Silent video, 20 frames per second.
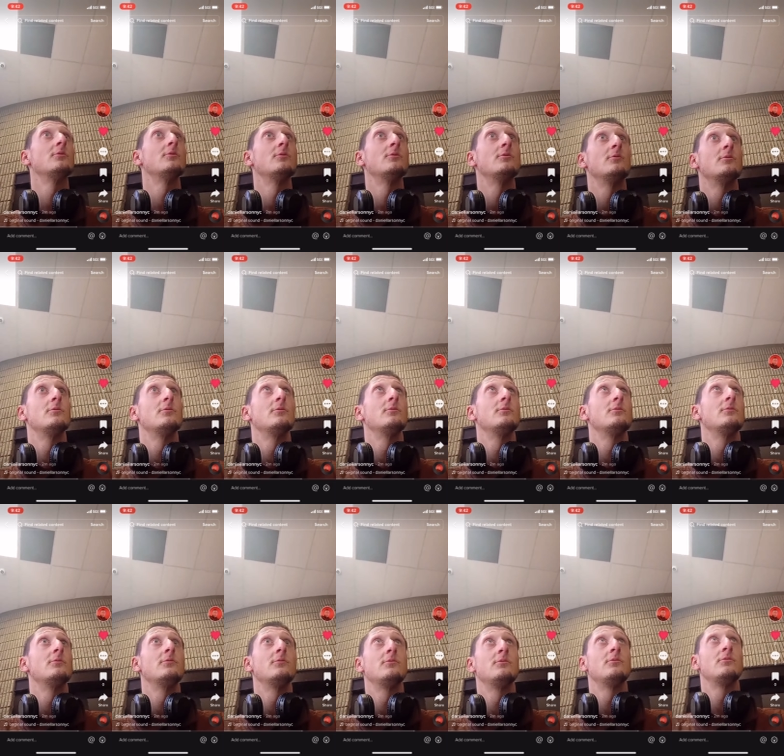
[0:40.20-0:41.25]
Oh,
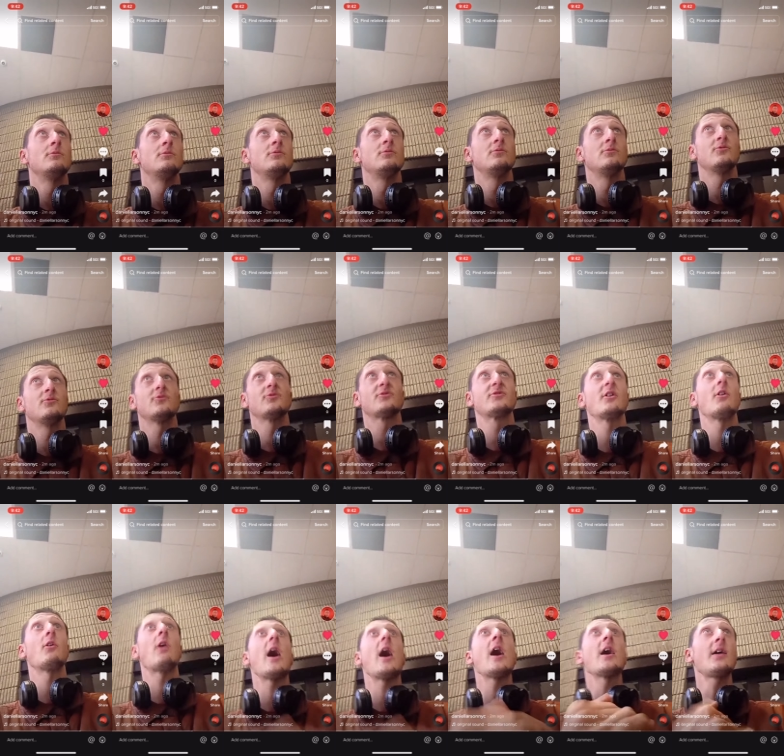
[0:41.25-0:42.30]
so
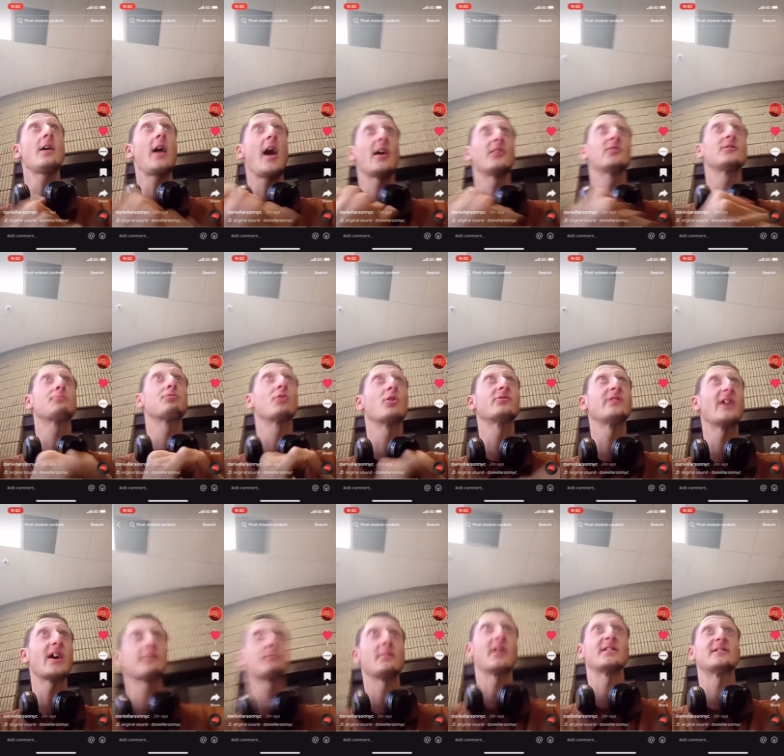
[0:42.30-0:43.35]
I had to
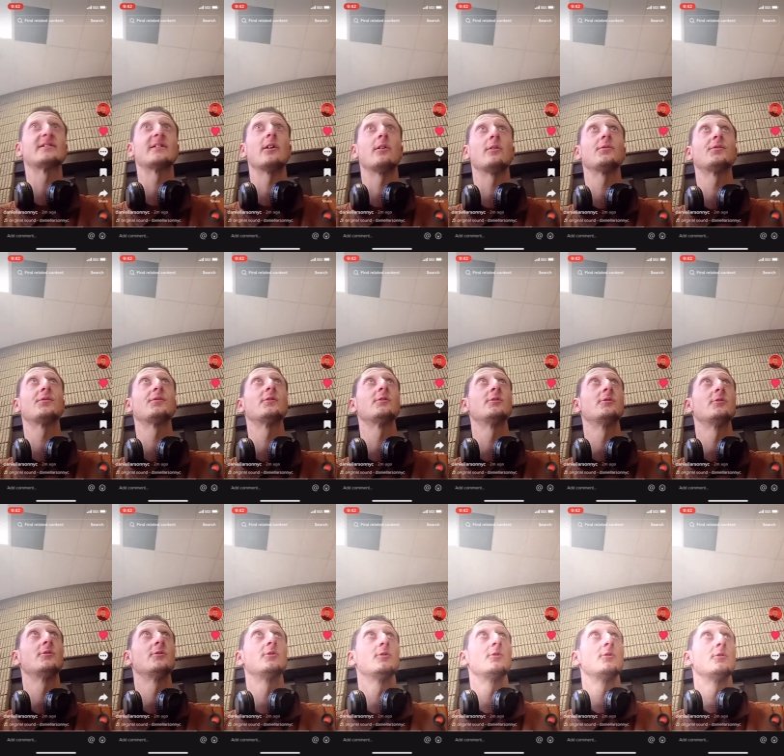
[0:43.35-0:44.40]
protect myself. Well, you don't
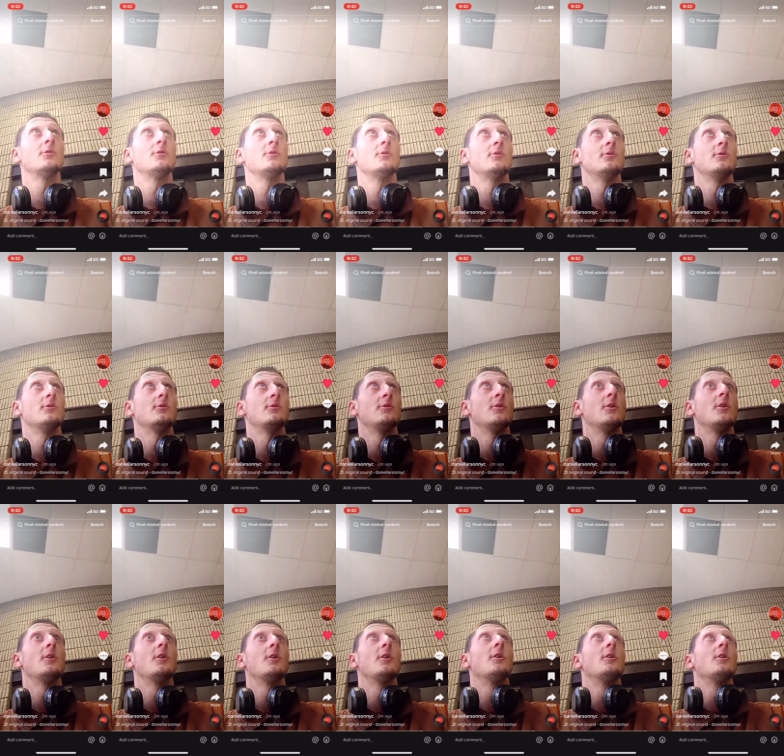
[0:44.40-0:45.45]
have a ticket, so you don't have to
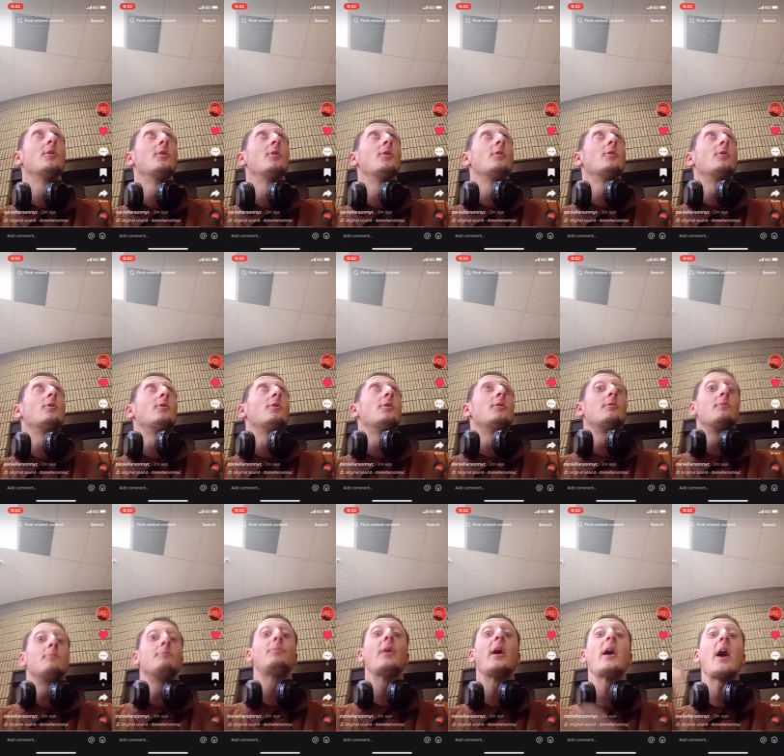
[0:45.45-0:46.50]
leave the sir.
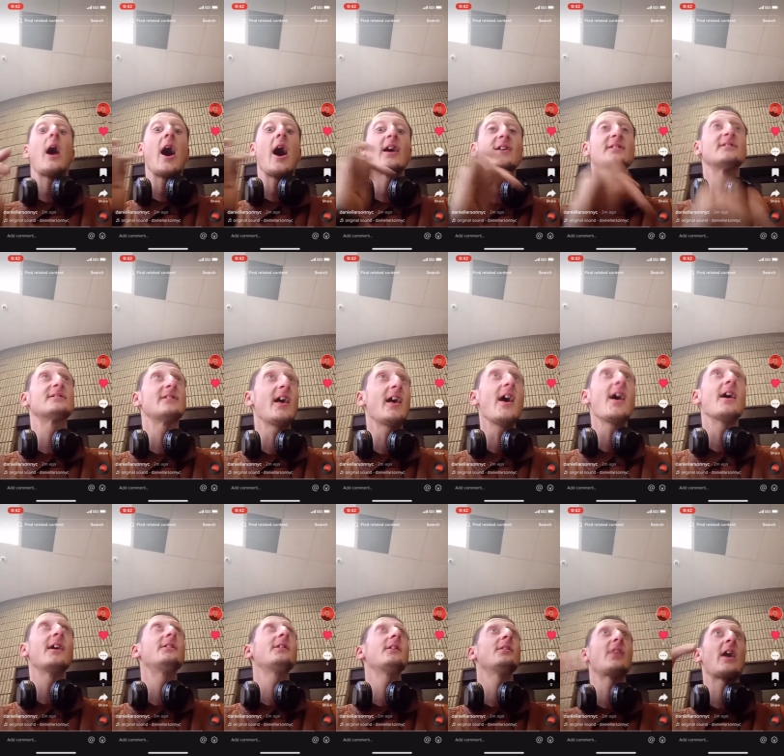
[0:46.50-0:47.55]
But I
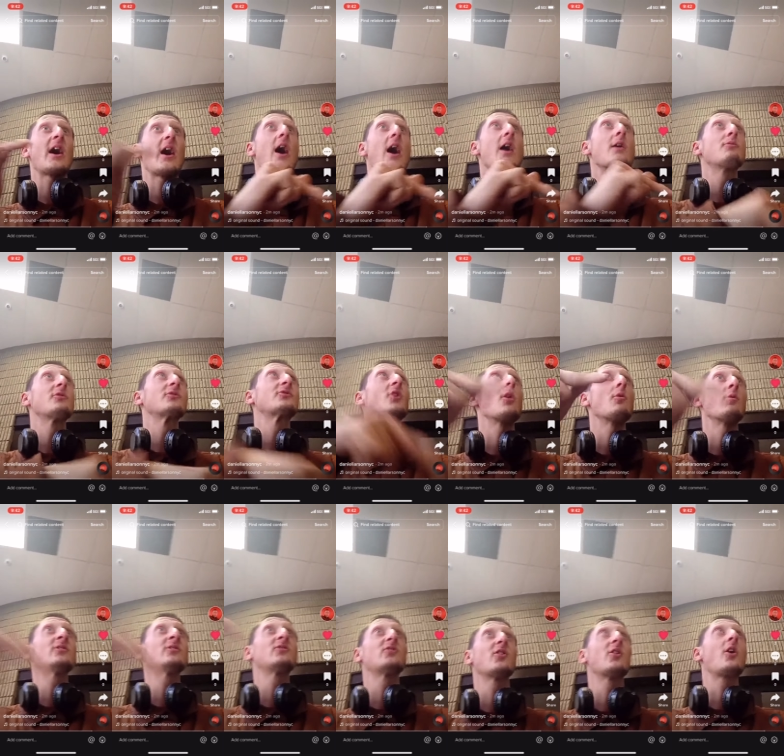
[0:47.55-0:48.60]
said that I was
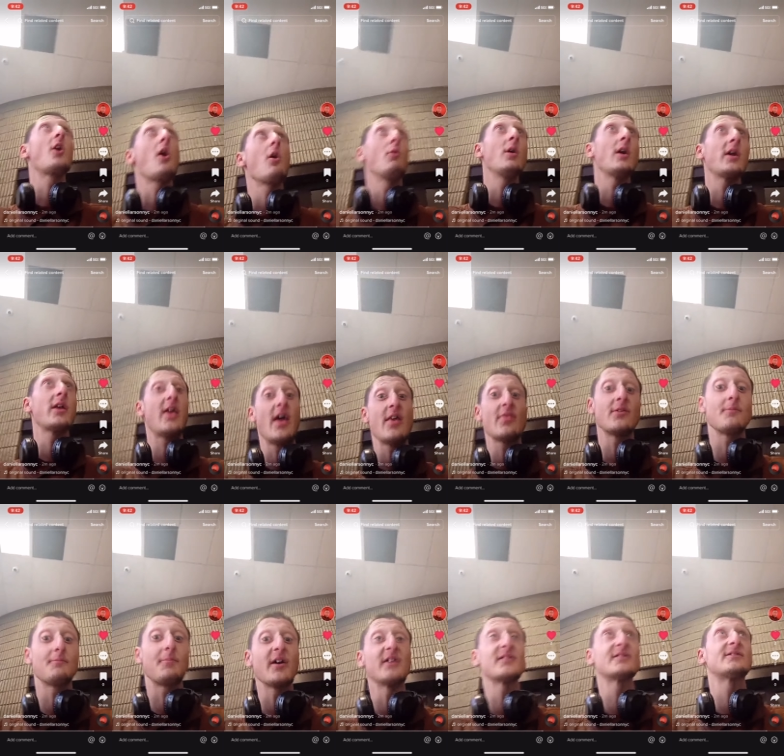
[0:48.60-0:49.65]
going to go get the
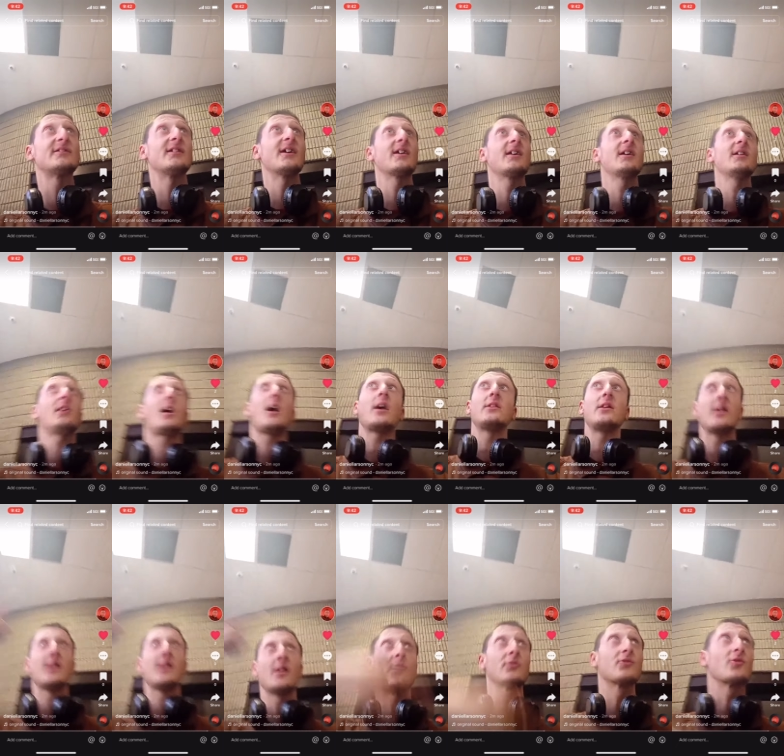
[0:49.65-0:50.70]
bus ticket
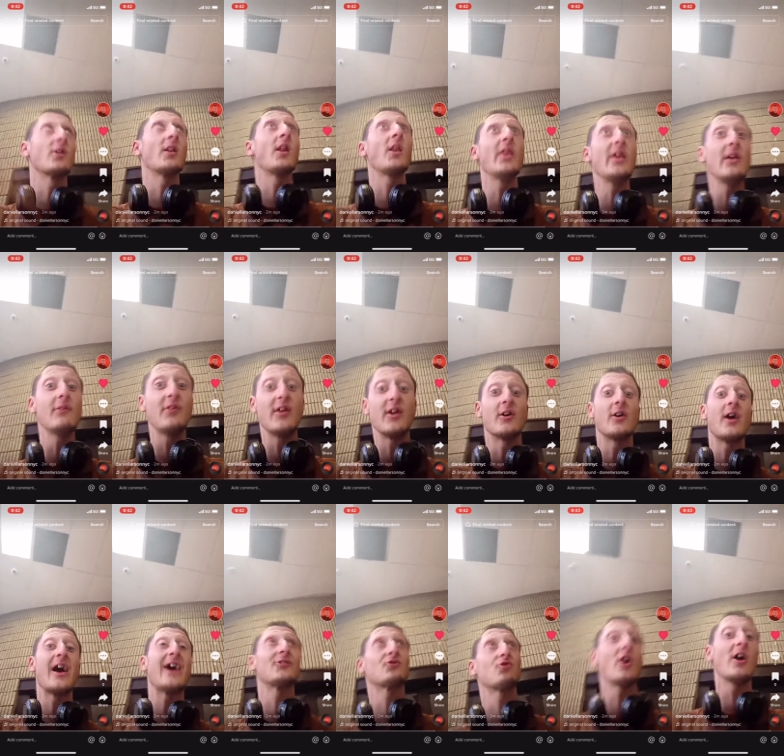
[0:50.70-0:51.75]
and I was going to leave here
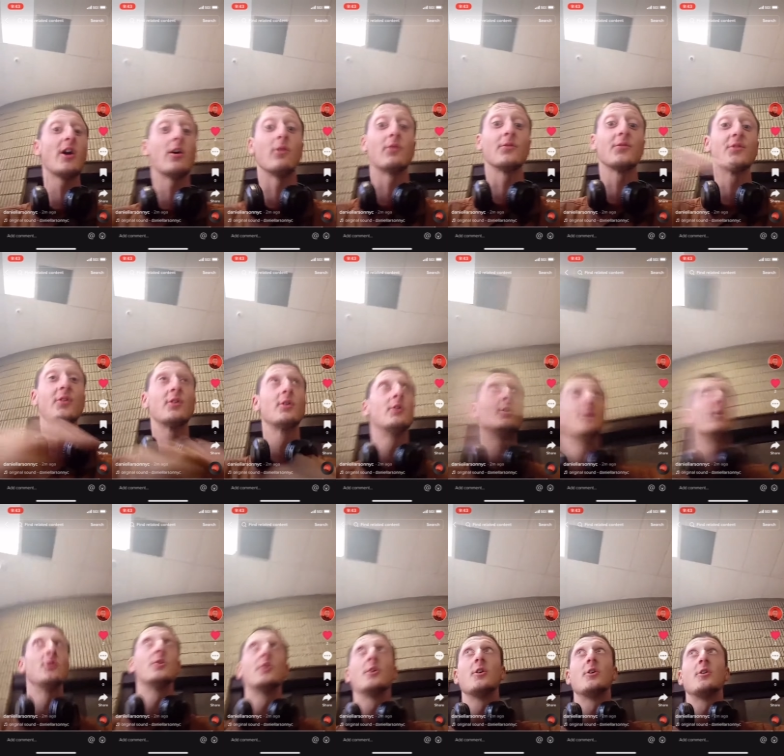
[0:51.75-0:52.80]
at 12.
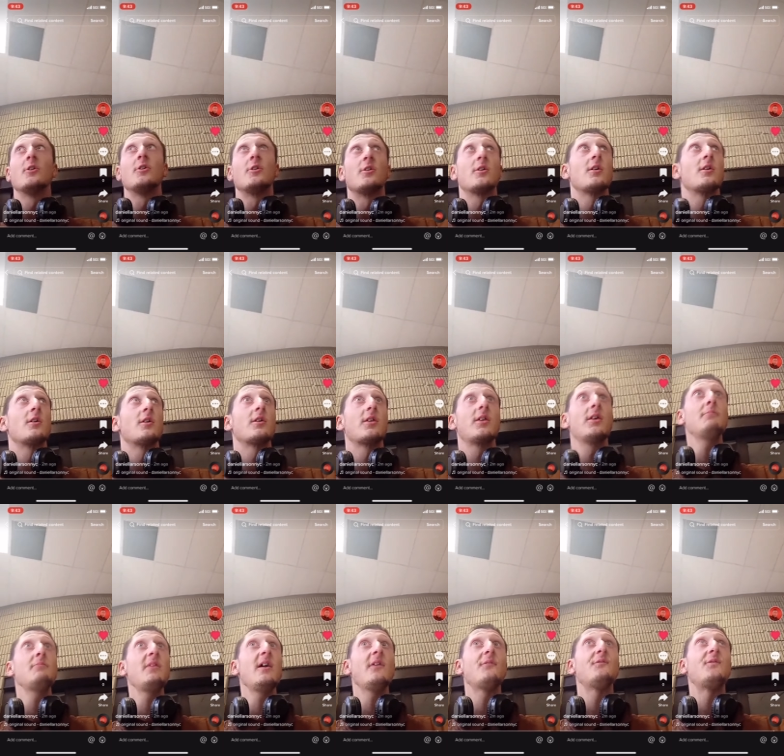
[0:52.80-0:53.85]
Sir, Give
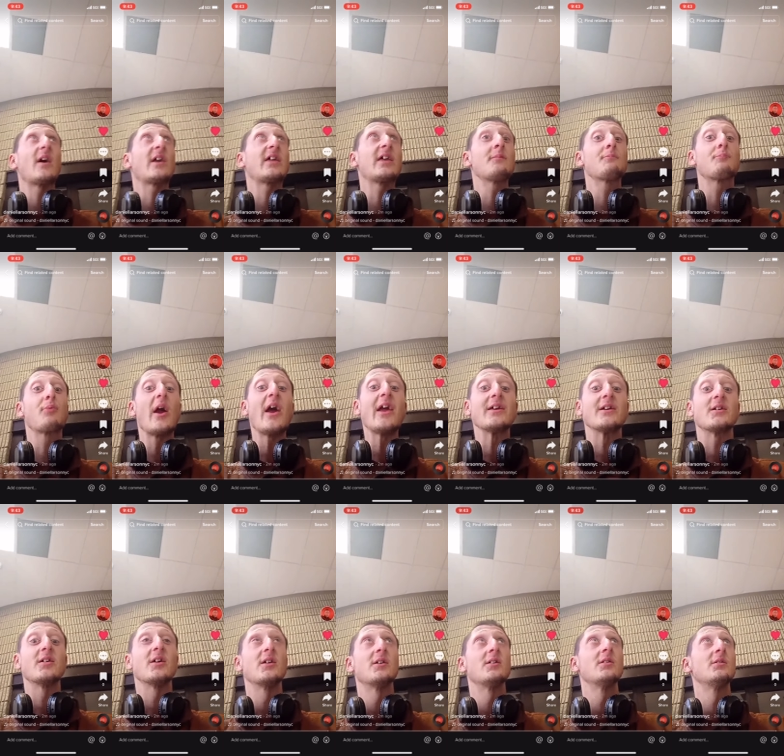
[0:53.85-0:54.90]
me a fucking break. Morning,